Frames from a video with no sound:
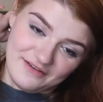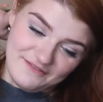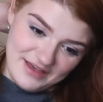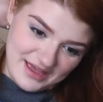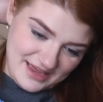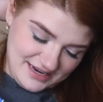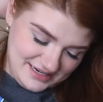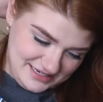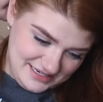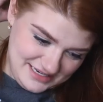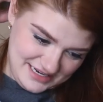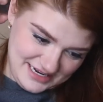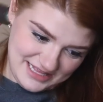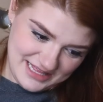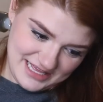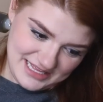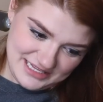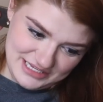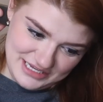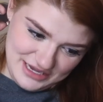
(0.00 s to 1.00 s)
event
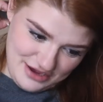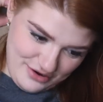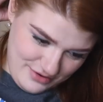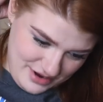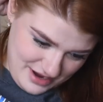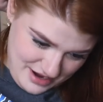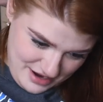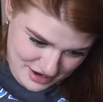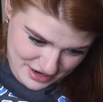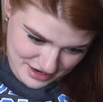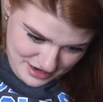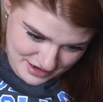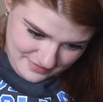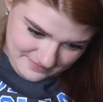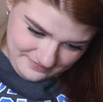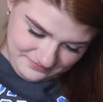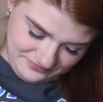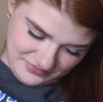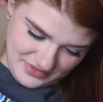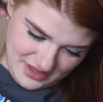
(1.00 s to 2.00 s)
that's going
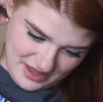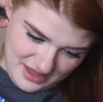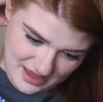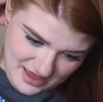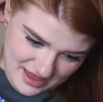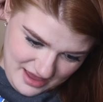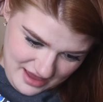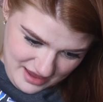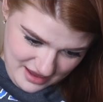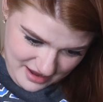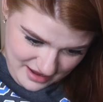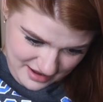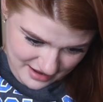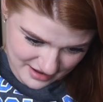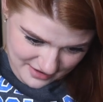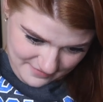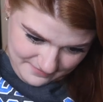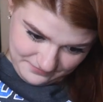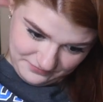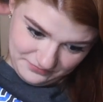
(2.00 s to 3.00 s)
on?
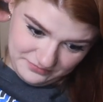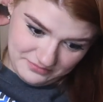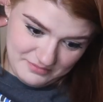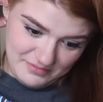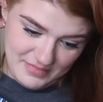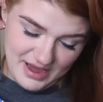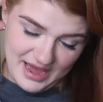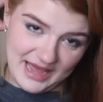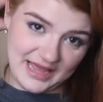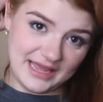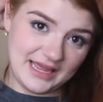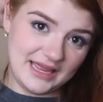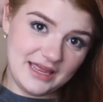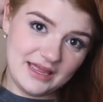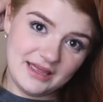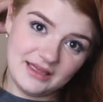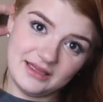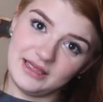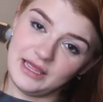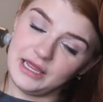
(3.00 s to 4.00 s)

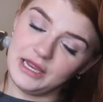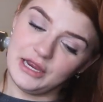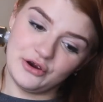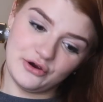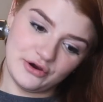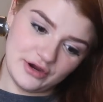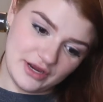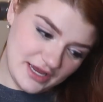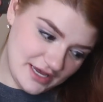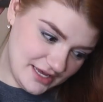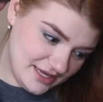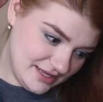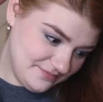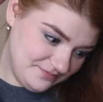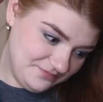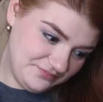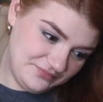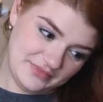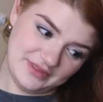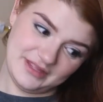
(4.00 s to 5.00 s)
My area
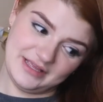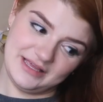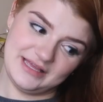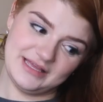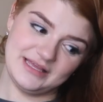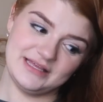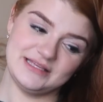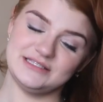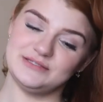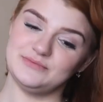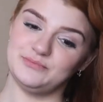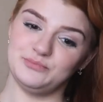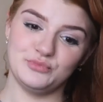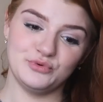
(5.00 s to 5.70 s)
is